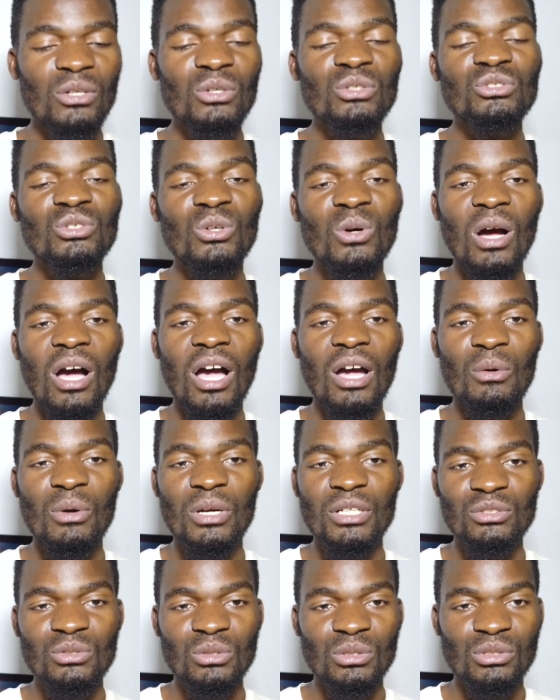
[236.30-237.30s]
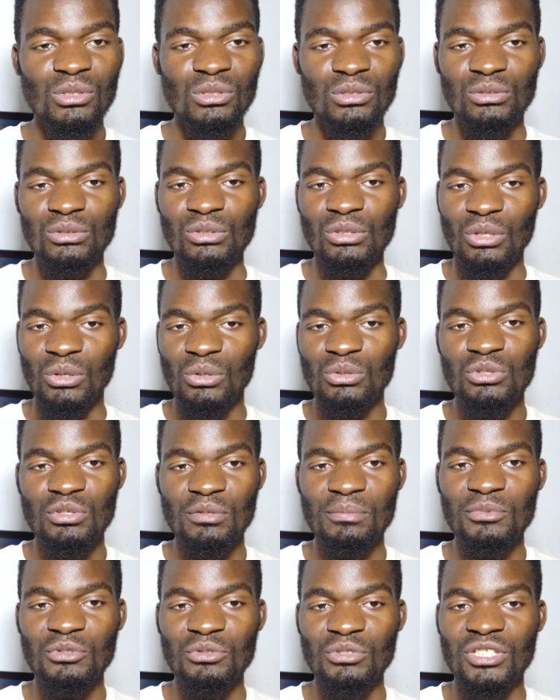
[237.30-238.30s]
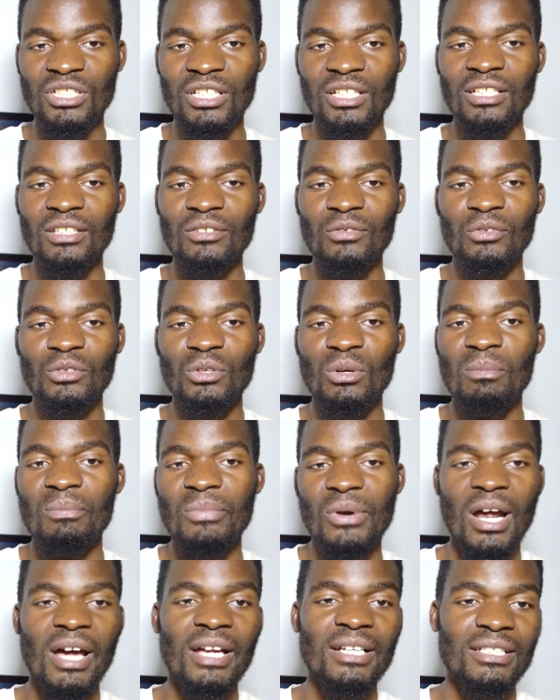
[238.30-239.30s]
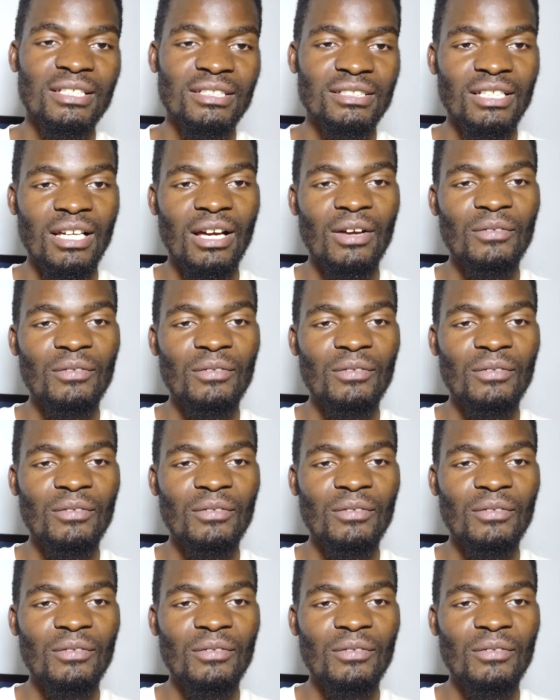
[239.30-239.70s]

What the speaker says: But also I went on YouTube to check if your brand is